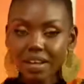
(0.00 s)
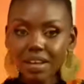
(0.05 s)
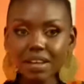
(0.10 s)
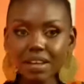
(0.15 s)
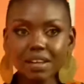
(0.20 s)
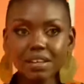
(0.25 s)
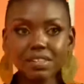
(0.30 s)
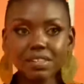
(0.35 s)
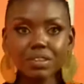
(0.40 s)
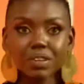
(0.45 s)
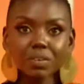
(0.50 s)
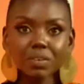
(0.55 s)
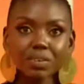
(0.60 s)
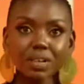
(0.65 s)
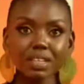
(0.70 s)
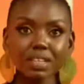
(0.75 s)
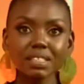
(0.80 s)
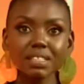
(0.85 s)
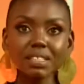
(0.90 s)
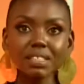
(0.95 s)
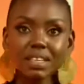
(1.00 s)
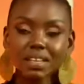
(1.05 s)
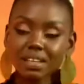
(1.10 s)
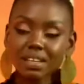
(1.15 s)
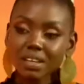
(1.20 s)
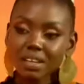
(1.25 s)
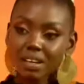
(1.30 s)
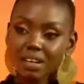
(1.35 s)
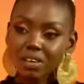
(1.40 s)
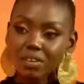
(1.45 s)
And Korean
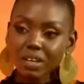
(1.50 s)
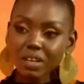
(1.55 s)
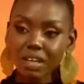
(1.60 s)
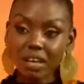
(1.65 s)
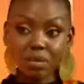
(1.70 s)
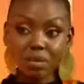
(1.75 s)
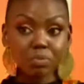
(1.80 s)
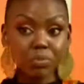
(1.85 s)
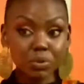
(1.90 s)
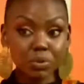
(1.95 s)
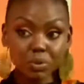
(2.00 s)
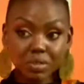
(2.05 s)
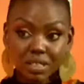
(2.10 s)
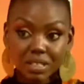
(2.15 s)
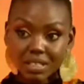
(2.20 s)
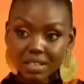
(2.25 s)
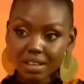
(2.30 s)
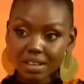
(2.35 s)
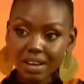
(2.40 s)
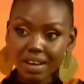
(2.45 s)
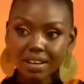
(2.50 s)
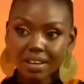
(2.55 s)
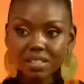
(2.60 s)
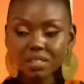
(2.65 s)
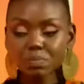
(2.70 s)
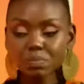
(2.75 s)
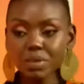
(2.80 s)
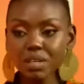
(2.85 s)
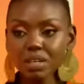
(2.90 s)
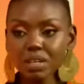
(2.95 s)
skincare, or K-beauty,
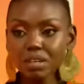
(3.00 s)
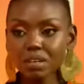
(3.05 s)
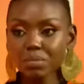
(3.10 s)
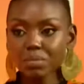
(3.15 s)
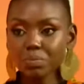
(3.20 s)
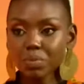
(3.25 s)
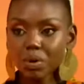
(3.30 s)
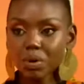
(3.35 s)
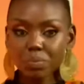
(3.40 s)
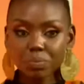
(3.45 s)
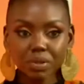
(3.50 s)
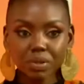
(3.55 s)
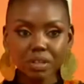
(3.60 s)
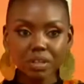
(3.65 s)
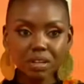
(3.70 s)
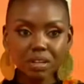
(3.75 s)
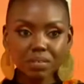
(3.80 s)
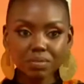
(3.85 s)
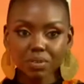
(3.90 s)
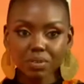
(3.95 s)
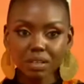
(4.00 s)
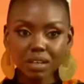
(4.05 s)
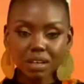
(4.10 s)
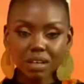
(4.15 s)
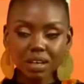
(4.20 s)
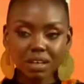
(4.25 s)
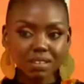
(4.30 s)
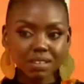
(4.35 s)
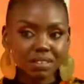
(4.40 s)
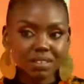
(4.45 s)
has been popular for the
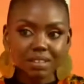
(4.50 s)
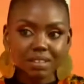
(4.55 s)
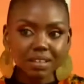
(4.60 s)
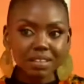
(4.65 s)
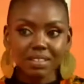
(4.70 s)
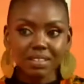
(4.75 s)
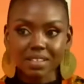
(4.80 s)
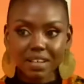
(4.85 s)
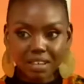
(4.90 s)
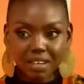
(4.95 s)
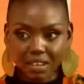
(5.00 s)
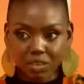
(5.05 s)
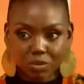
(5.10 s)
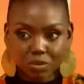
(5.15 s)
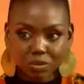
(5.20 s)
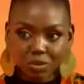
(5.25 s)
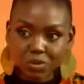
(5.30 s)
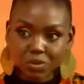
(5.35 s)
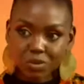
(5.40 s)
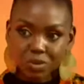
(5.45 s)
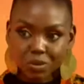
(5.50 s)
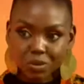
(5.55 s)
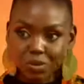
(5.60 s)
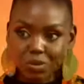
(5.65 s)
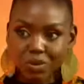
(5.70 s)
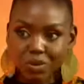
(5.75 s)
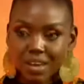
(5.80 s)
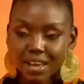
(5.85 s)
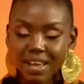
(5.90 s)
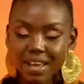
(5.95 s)
last decade or so.